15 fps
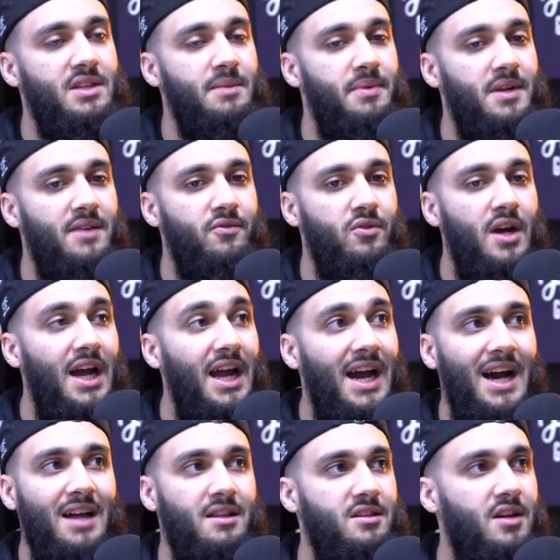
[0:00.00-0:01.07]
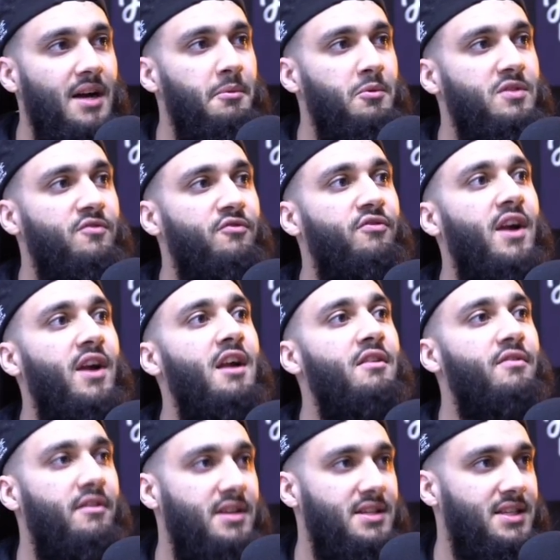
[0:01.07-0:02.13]
of a deeper level. At the time, it was very,
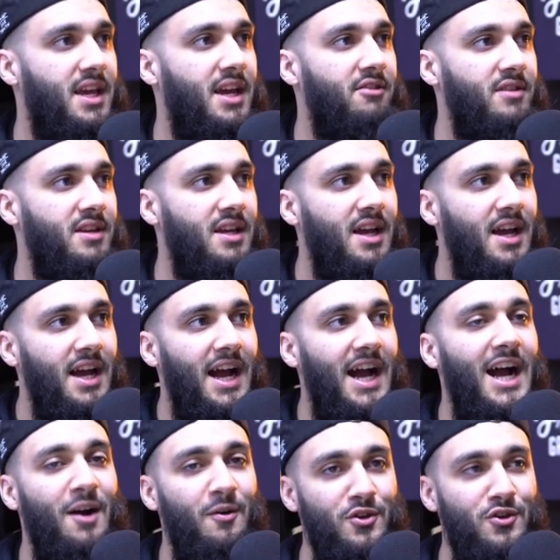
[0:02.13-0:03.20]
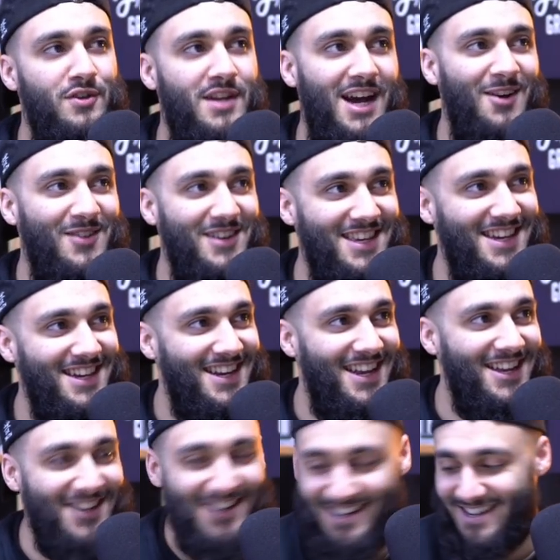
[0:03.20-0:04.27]
very scary. How are you now a year
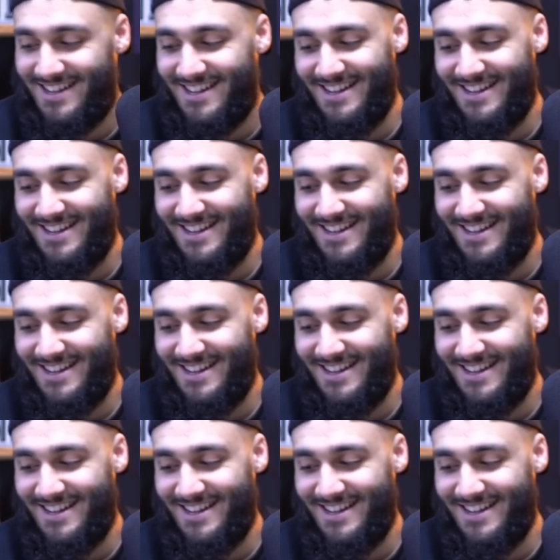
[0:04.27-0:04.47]
later?